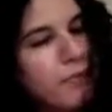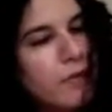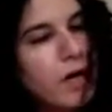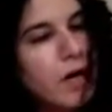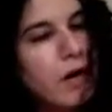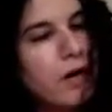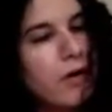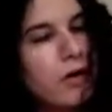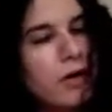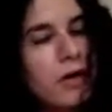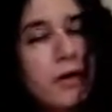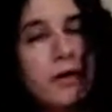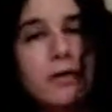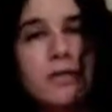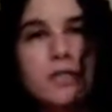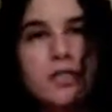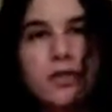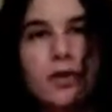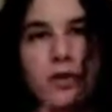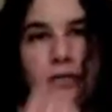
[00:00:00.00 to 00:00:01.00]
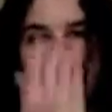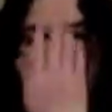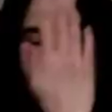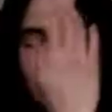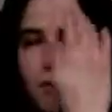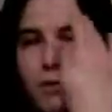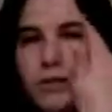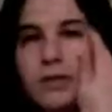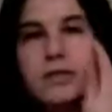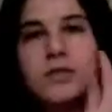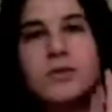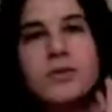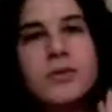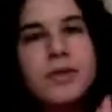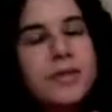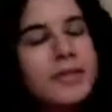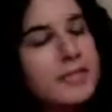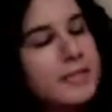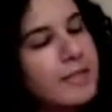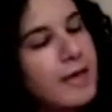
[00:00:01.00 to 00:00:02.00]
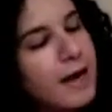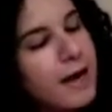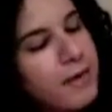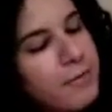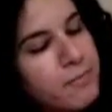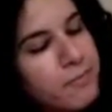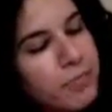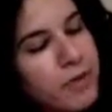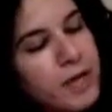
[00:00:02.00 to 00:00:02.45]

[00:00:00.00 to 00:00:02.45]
our short vowels with the sa.